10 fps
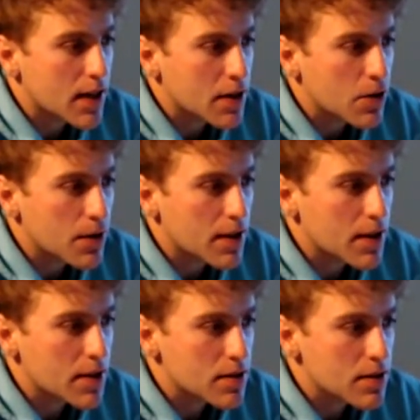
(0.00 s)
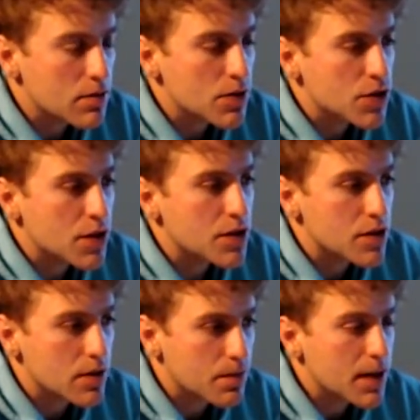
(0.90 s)
I know that
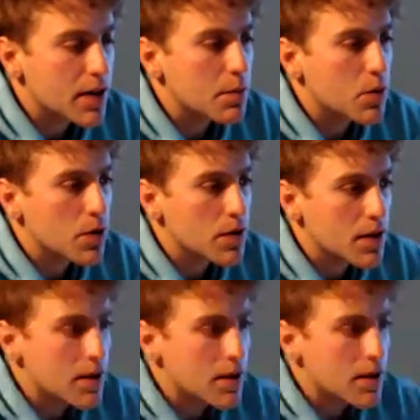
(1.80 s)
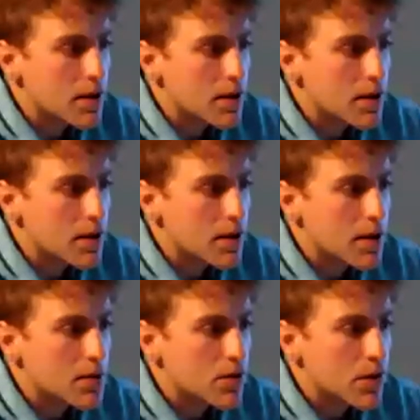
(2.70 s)
restrictions are very important, and we
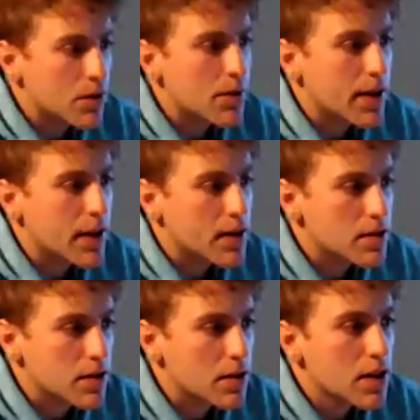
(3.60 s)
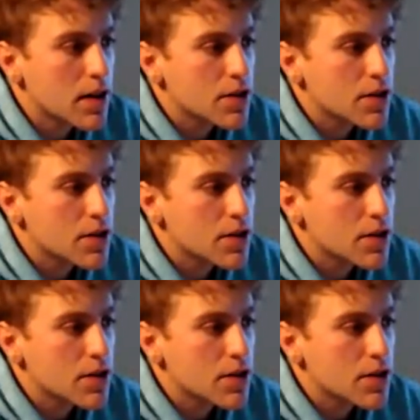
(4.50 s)
must keep doing what we can to